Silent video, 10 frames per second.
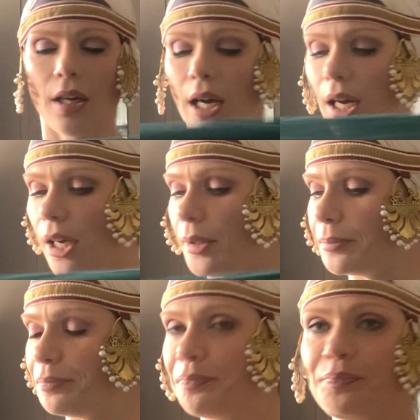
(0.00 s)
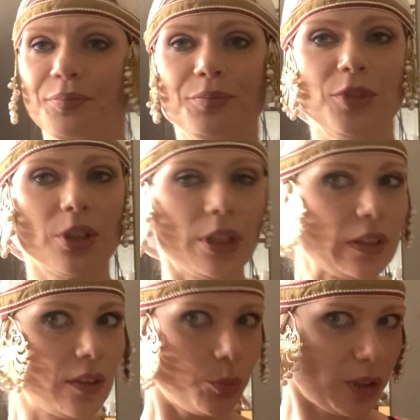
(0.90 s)
So
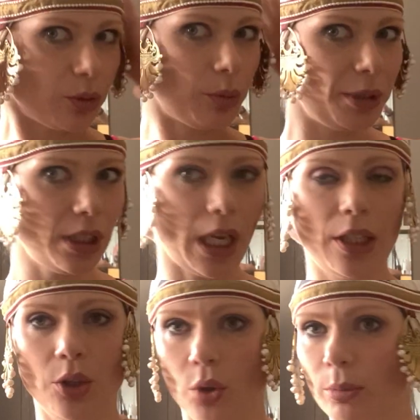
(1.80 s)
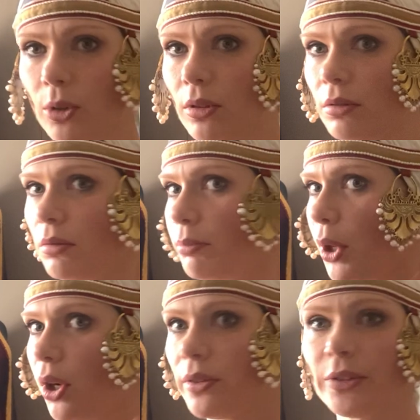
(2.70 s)
this would be a normal,
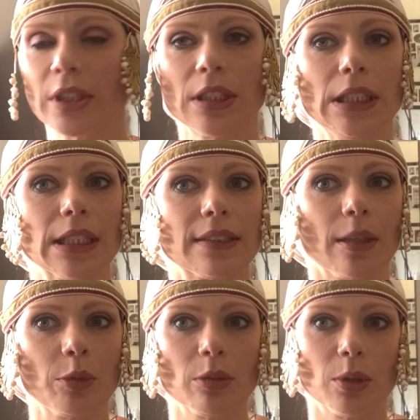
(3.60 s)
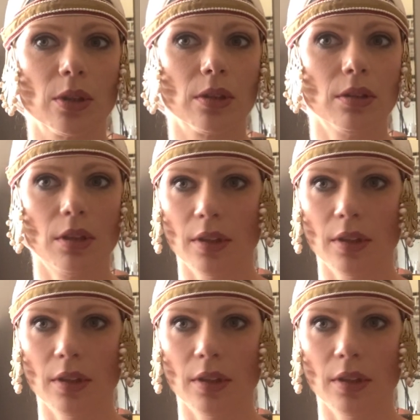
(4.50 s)
perfectly acceptable,